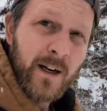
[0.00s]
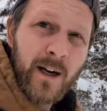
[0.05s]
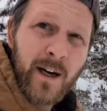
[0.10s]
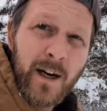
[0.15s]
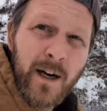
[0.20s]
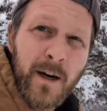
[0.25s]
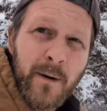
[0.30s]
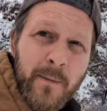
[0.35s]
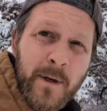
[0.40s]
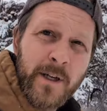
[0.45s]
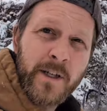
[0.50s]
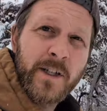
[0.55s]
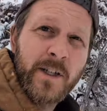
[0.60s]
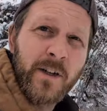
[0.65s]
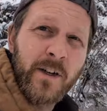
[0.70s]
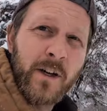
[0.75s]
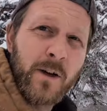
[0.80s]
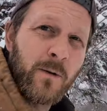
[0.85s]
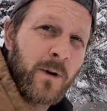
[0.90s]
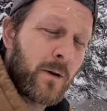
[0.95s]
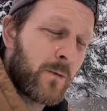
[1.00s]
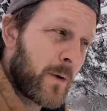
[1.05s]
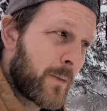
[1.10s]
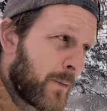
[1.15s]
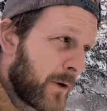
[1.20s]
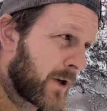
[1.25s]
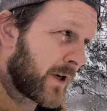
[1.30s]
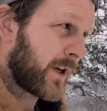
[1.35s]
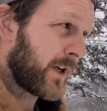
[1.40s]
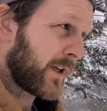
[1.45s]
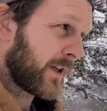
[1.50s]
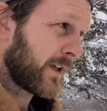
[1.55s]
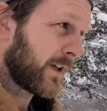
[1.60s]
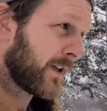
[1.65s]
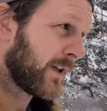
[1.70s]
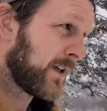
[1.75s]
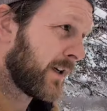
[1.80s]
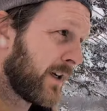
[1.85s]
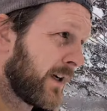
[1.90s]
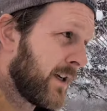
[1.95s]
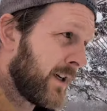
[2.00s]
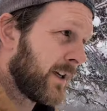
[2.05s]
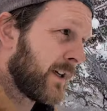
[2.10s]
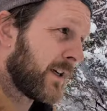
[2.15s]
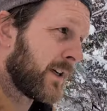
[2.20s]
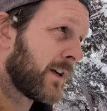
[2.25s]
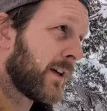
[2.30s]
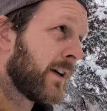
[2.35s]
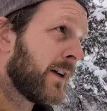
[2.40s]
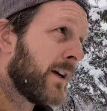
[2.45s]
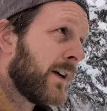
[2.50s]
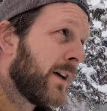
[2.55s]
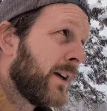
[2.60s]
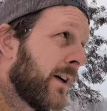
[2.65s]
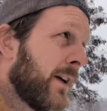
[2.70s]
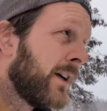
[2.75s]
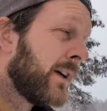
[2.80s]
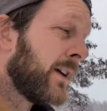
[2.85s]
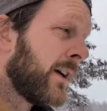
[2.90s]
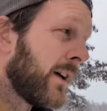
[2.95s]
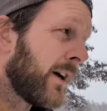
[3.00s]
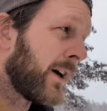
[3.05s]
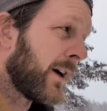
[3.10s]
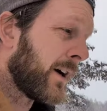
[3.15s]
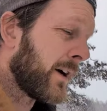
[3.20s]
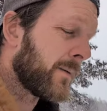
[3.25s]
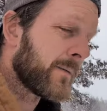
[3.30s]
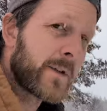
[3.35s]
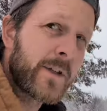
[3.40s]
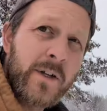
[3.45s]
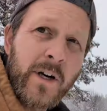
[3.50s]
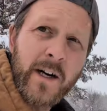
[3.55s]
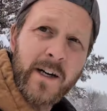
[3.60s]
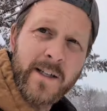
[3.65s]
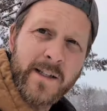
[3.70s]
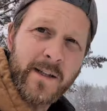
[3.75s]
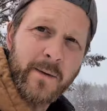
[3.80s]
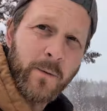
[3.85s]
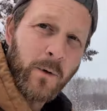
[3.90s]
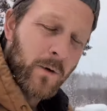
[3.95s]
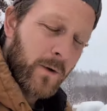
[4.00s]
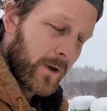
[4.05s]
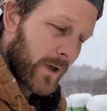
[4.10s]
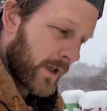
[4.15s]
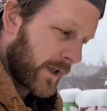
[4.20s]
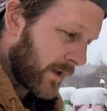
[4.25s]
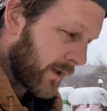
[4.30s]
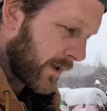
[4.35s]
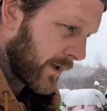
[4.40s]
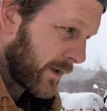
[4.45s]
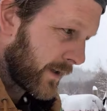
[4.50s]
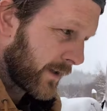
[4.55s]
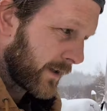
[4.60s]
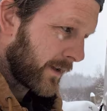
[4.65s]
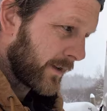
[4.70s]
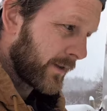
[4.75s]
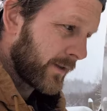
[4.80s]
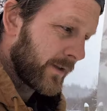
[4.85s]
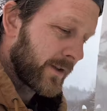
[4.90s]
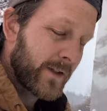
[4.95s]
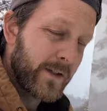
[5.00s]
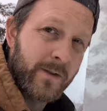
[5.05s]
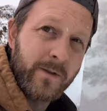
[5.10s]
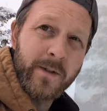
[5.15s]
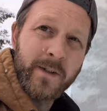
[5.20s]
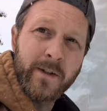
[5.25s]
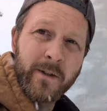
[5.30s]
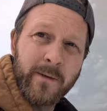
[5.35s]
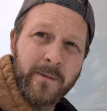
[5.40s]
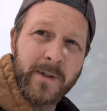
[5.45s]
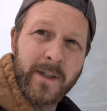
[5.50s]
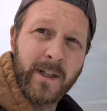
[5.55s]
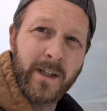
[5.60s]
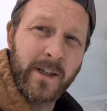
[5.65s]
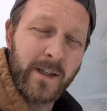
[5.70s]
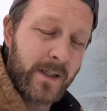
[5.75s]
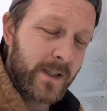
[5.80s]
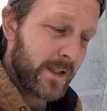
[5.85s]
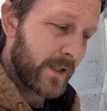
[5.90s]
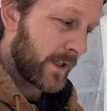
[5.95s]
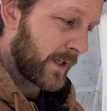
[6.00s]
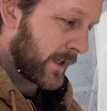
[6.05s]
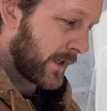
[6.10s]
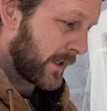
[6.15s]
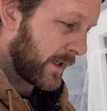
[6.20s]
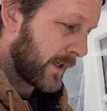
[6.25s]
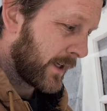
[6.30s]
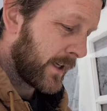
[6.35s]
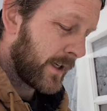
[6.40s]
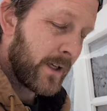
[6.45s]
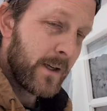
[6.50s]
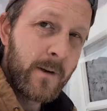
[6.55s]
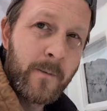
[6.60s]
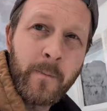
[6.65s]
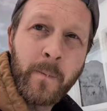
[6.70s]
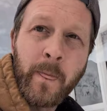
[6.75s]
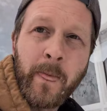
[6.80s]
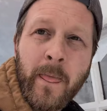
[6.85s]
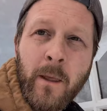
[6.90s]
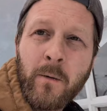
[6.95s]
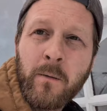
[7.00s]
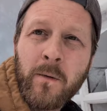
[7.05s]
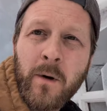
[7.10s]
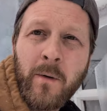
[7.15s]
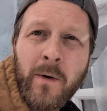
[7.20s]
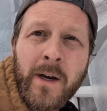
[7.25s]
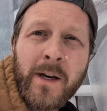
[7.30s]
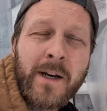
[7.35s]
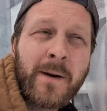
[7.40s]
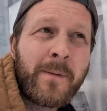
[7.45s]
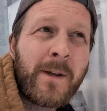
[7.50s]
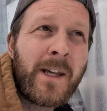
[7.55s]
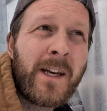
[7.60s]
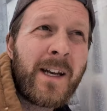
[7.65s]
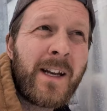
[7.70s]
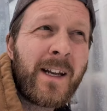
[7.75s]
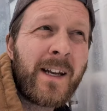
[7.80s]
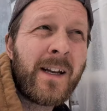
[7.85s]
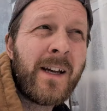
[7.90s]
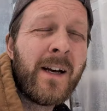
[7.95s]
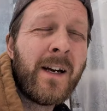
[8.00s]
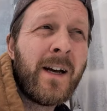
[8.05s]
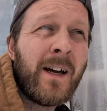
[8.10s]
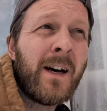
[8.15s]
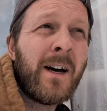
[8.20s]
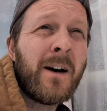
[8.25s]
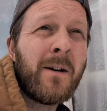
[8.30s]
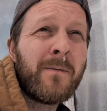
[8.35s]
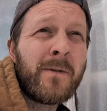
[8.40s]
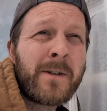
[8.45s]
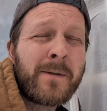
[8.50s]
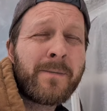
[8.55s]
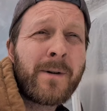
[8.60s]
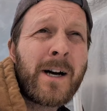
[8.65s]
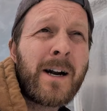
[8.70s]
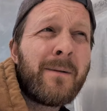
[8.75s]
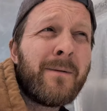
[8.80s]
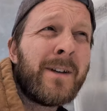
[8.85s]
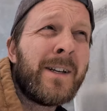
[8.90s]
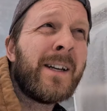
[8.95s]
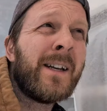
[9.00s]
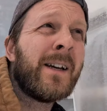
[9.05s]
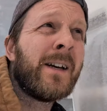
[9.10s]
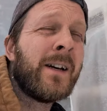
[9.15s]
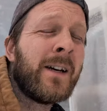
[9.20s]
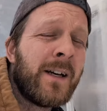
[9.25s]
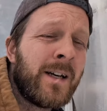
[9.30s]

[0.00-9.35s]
I'll show you what we put in to try to support it through snowstorms like this. What we ended up getting was probably,